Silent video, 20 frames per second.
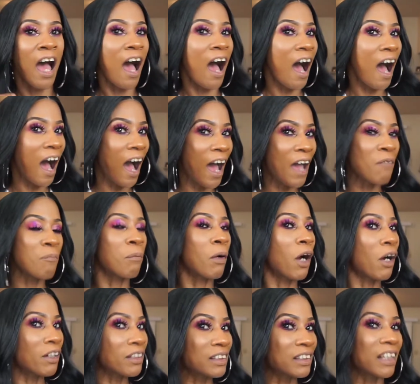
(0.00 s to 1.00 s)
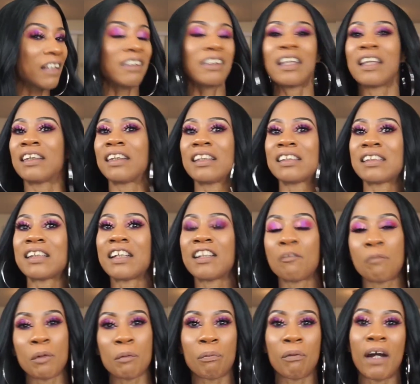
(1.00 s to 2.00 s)
I personally think this could
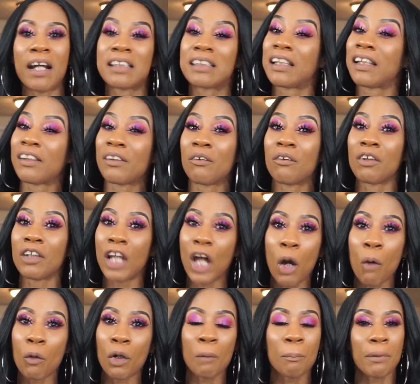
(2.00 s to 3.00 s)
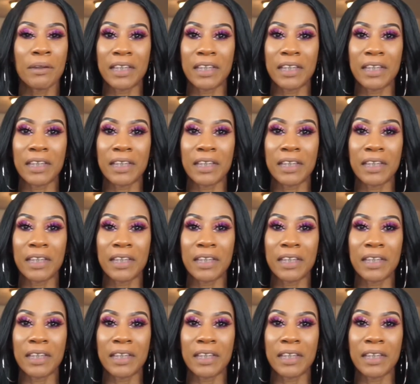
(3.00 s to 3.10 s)
have been priced a little lower,